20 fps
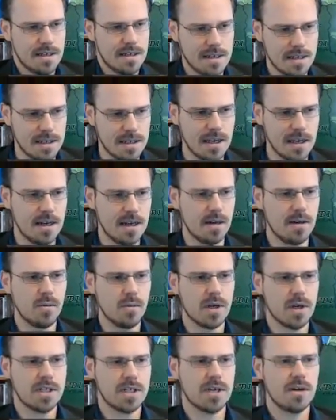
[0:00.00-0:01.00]
That all
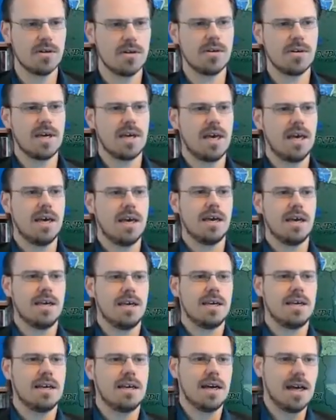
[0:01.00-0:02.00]
worked out
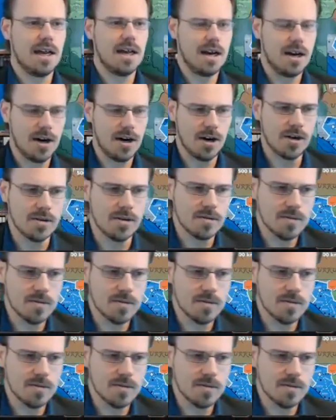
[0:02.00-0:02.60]
okay. I don't know.